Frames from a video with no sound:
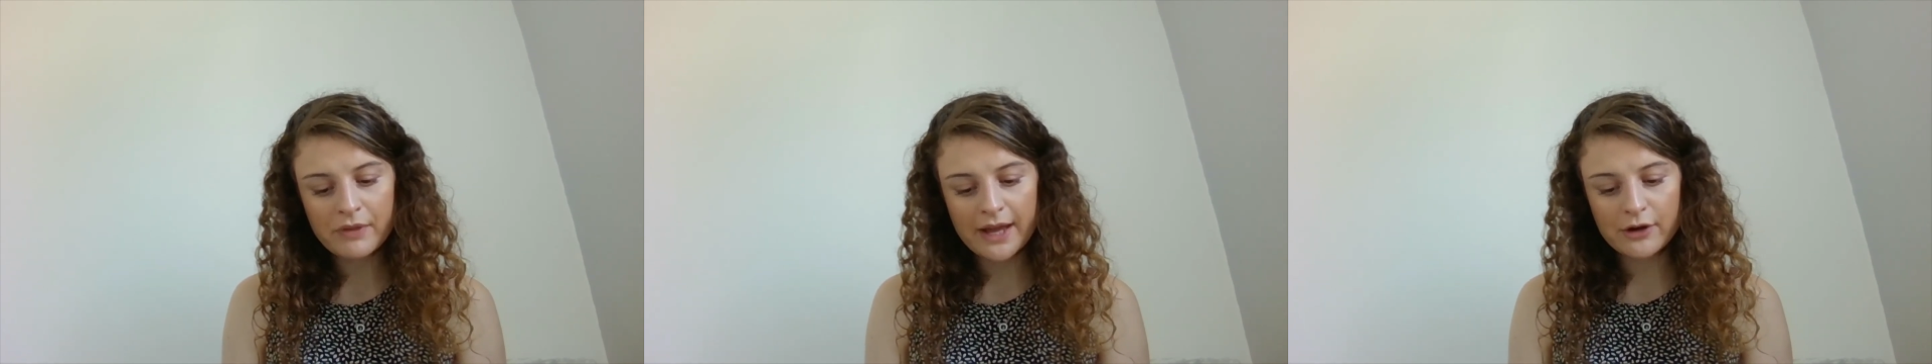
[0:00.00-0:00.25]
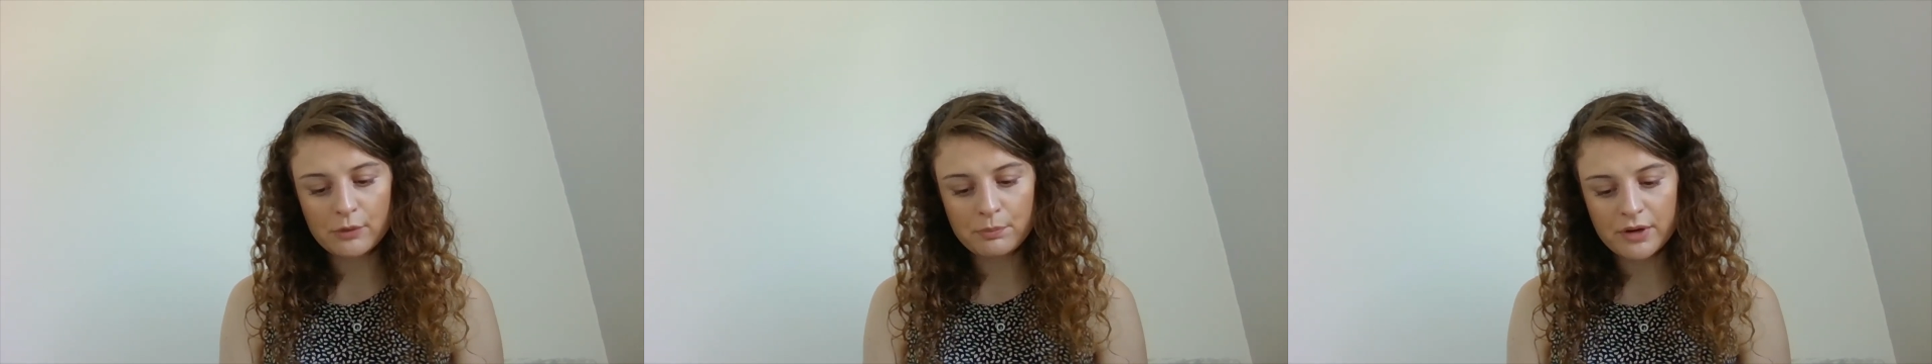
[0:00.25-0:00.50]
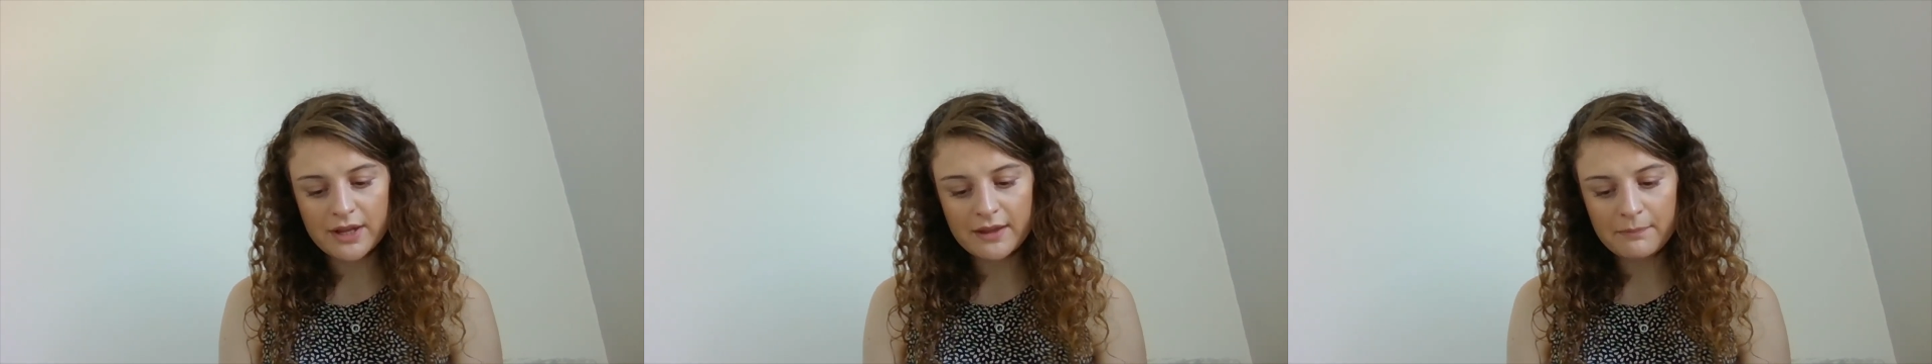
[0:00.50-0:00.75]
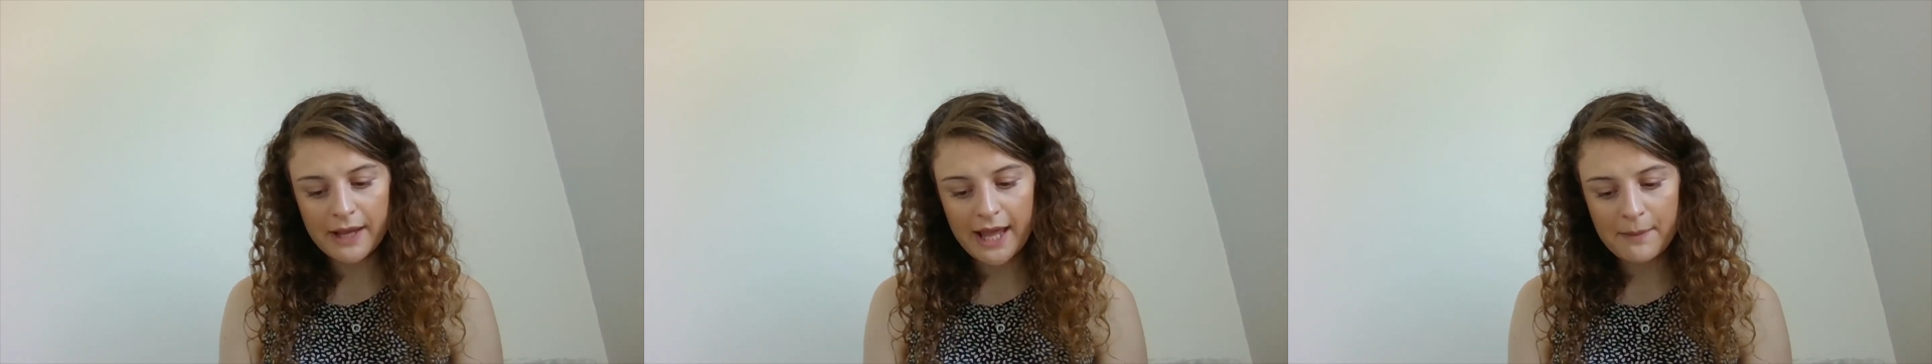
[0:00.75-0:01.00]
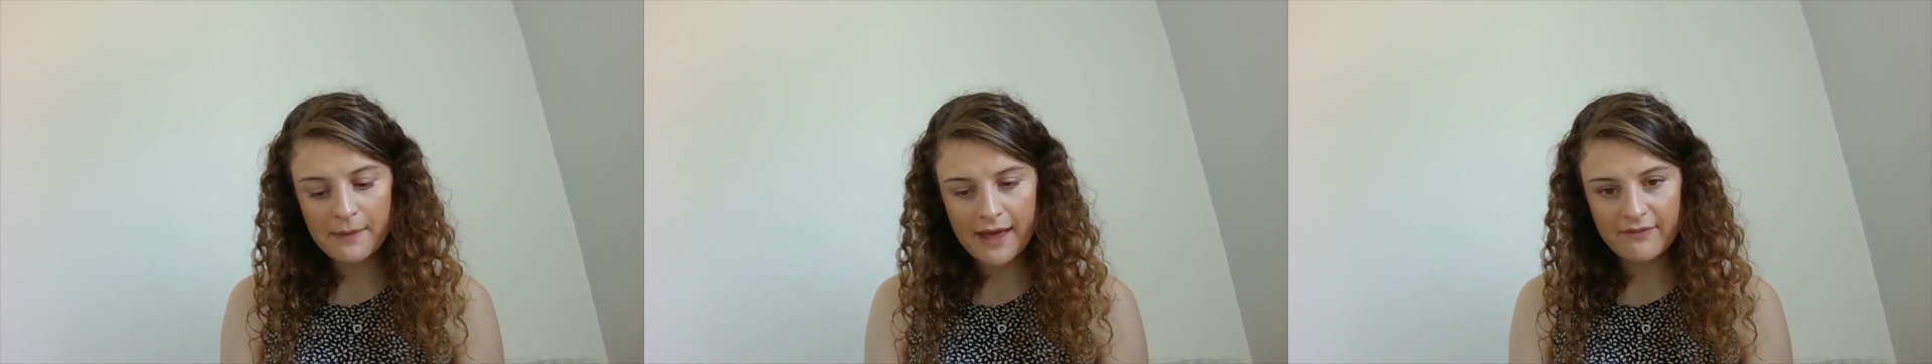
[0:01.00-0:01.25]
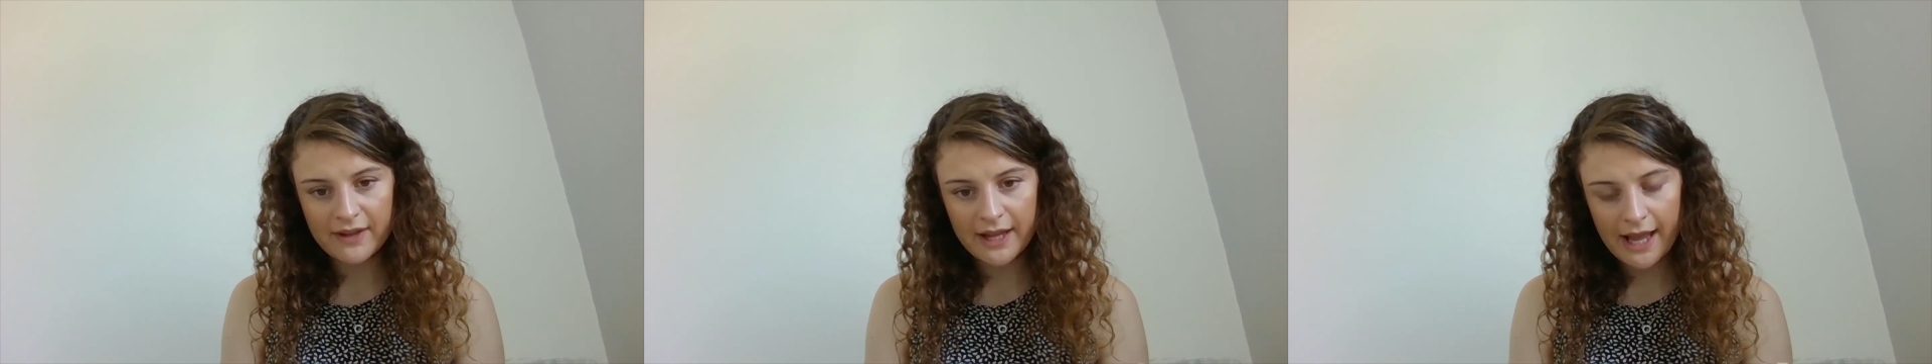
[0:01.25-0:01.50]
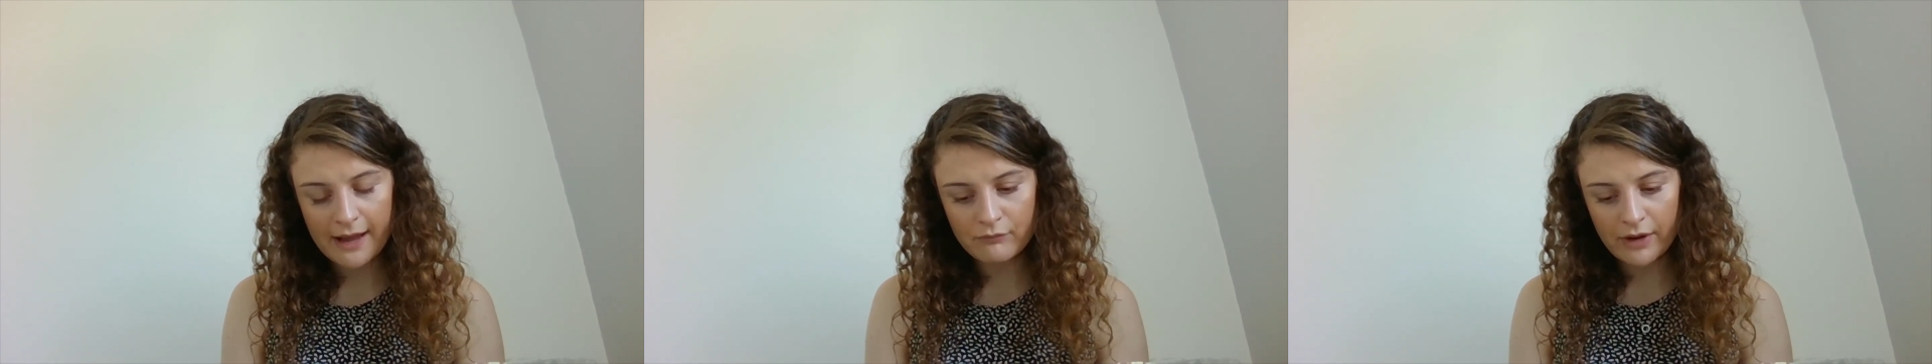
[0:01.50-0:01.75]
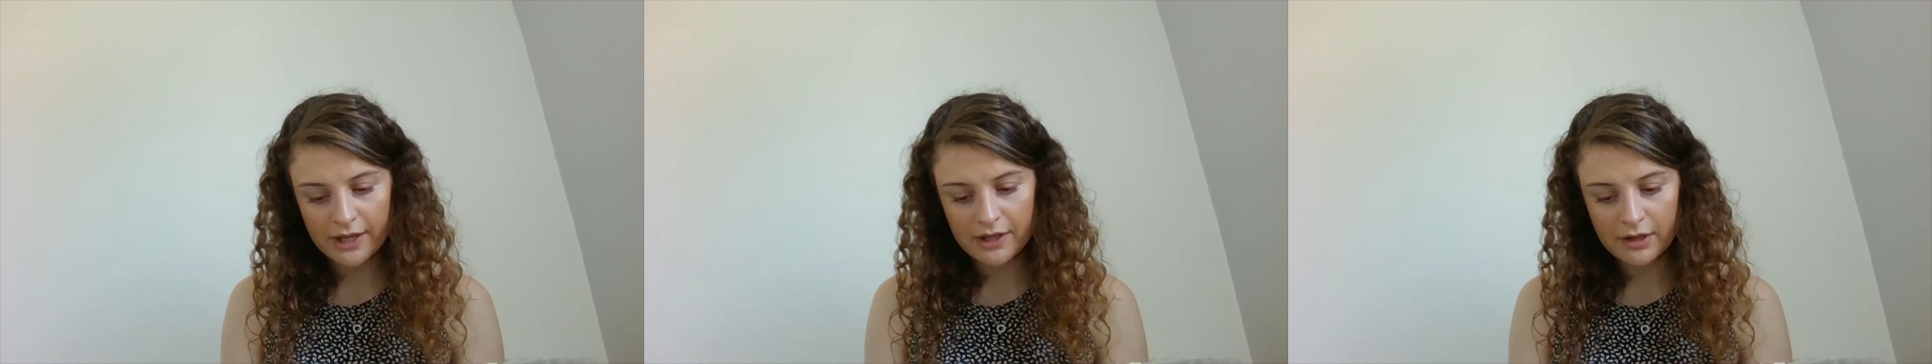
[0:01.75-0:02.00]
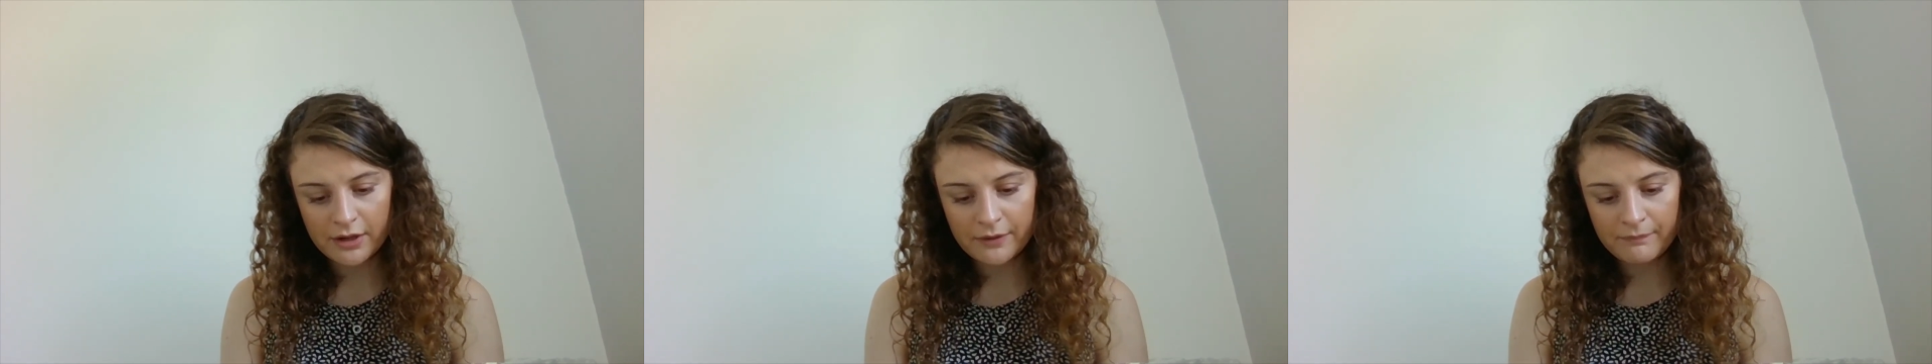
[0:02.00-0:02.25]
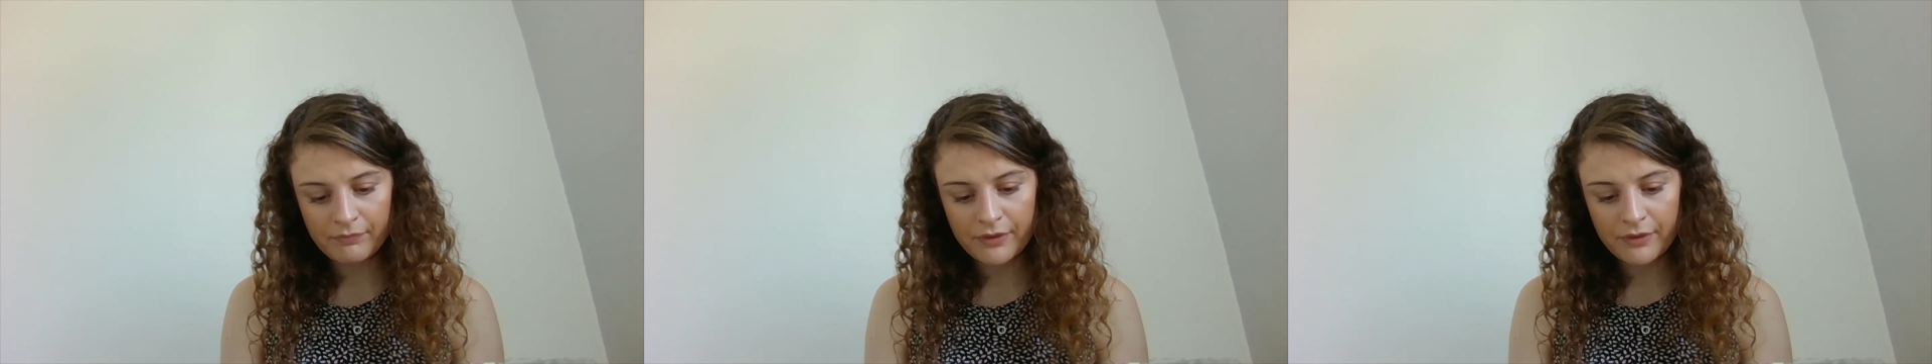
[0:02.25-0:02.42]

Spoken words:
and her breathing became heavy and regular.